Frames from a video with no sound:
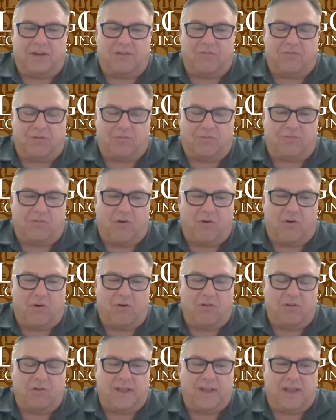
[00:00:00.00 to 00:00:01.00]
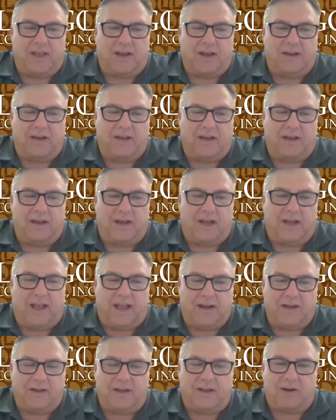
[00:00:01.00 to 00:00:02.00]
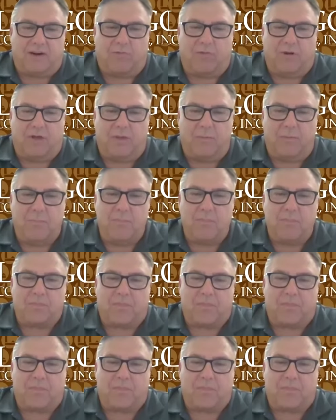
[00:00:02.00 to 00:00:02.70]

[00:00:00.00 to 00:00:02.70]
were full, and I had dinner with him.